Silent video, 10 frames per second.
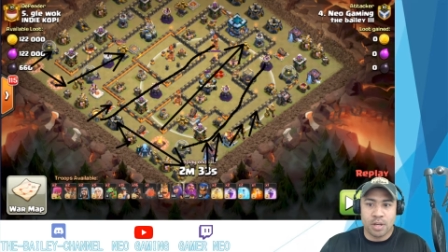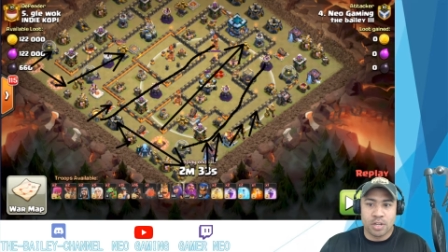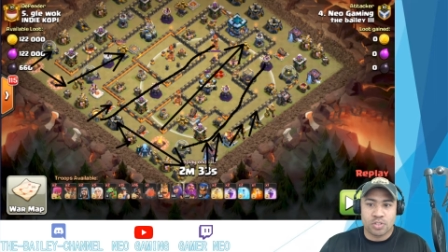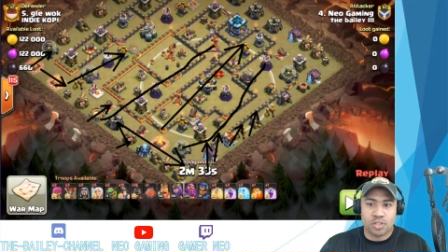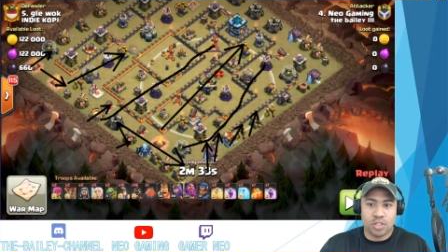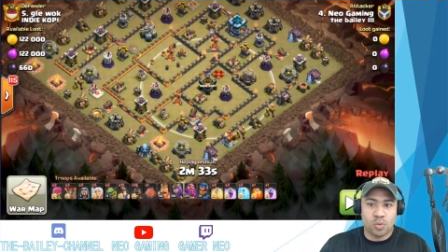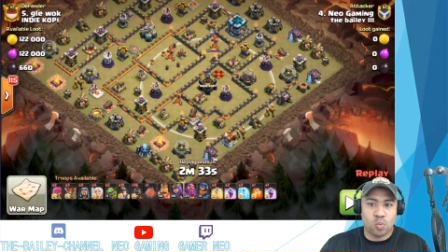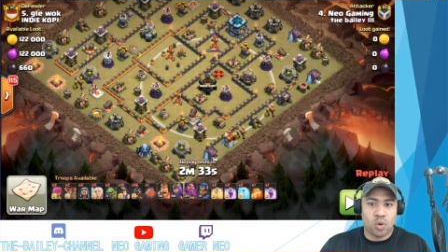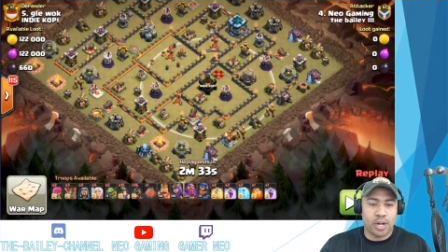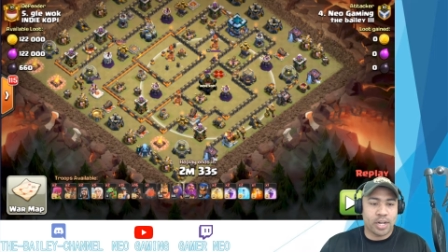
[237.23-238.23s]
So you
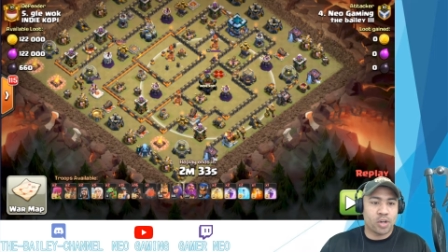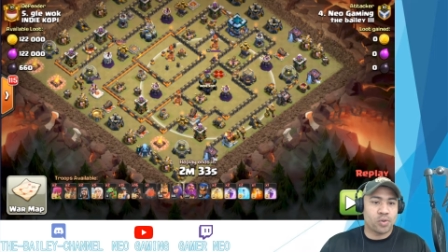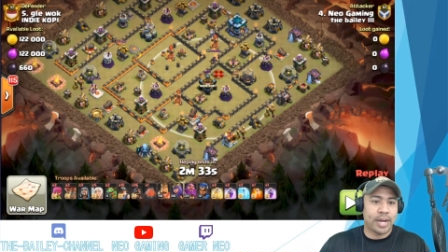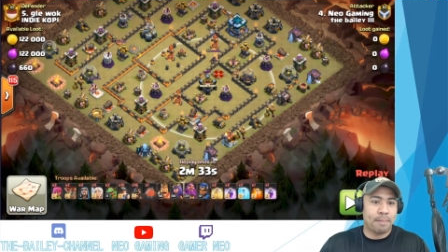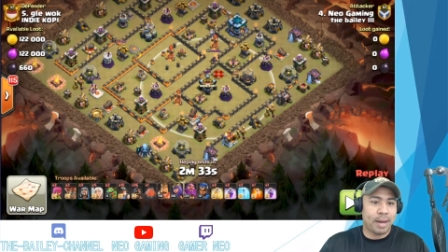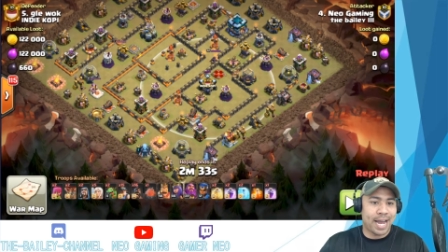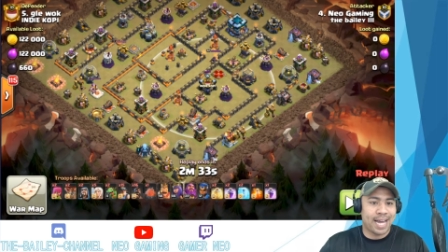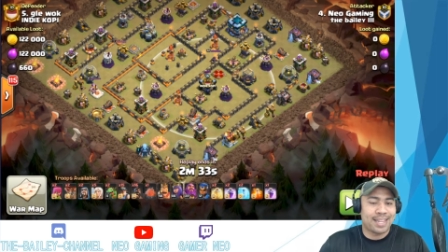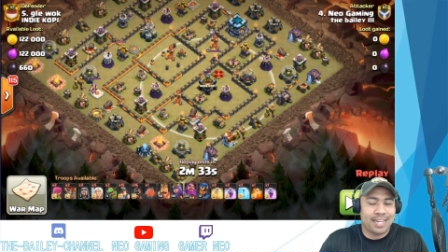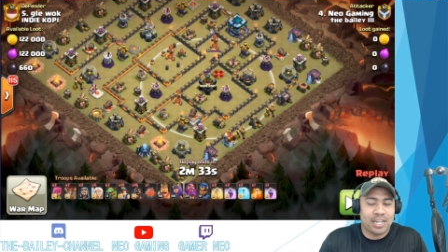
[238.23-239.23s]
want to create
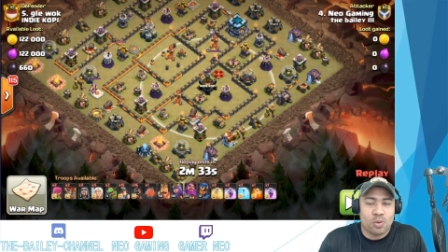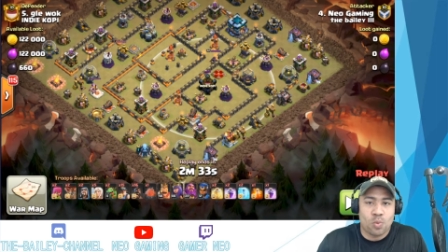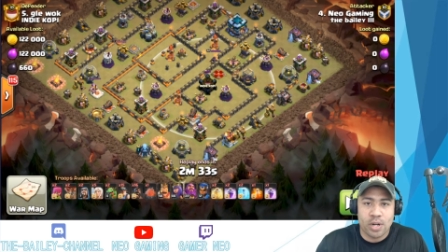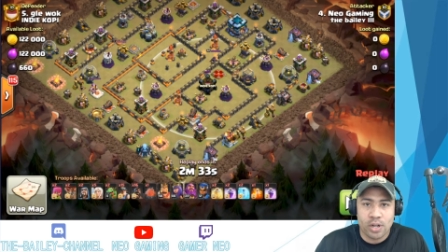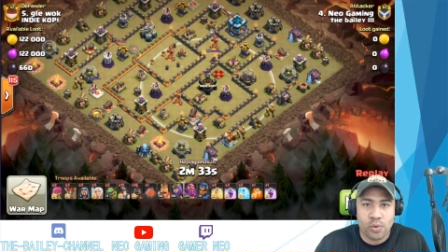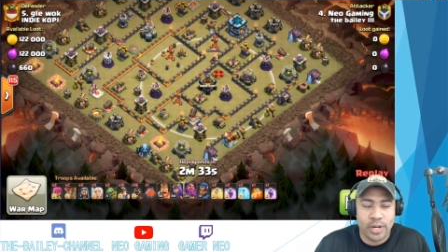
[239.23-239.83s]
pathing, and you want to create a